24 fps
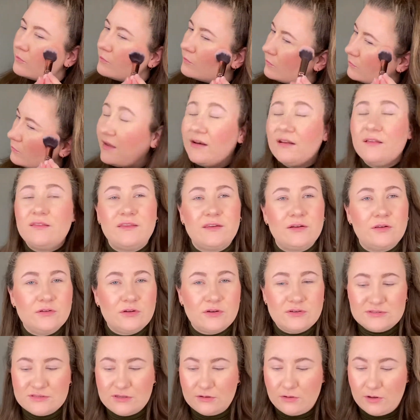And a little
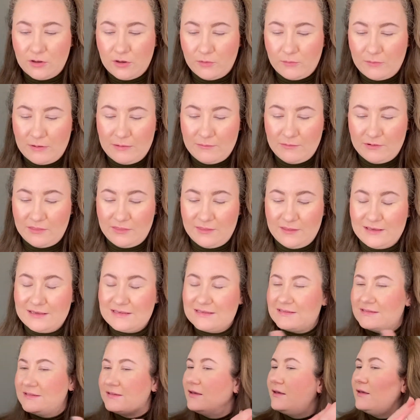goes a long way with
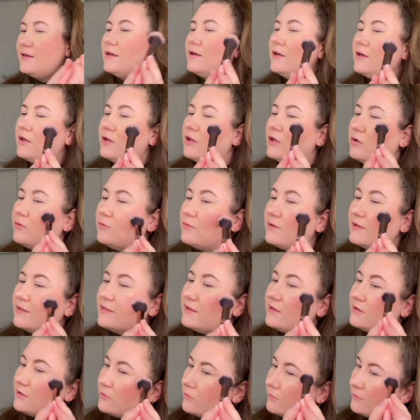this. You
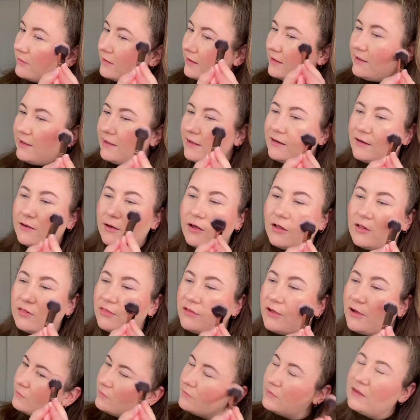really don't need a
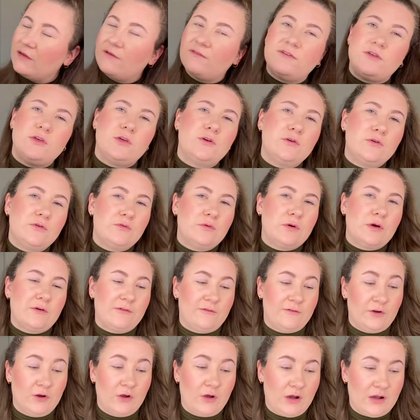lot. If you
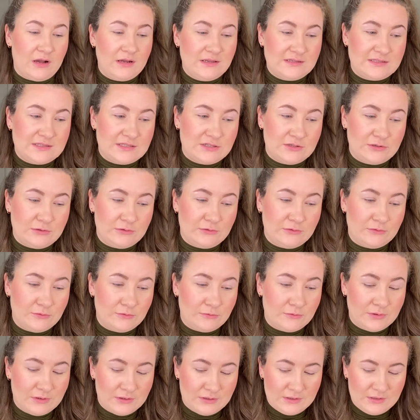forgot
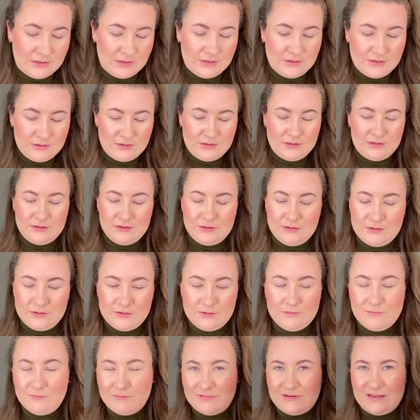to
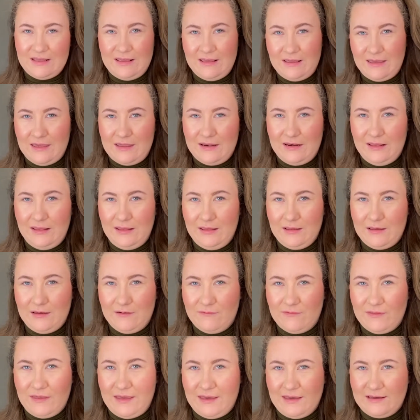take any
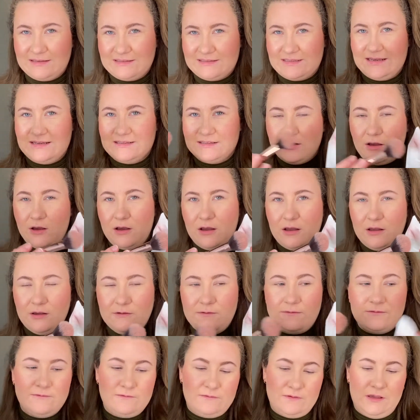of the excess
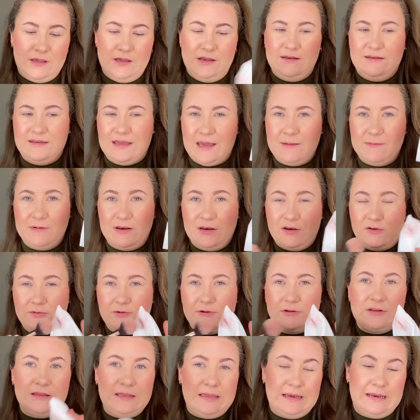off and dab it into a
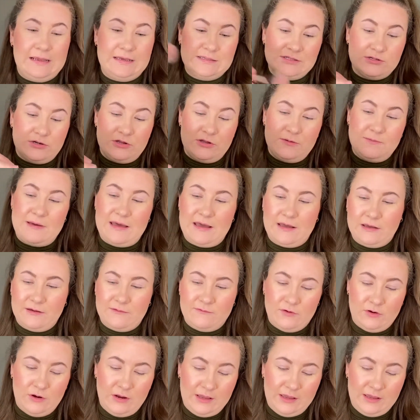Kleenex or the back
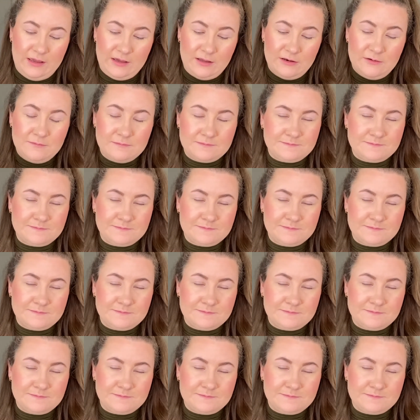of your hand,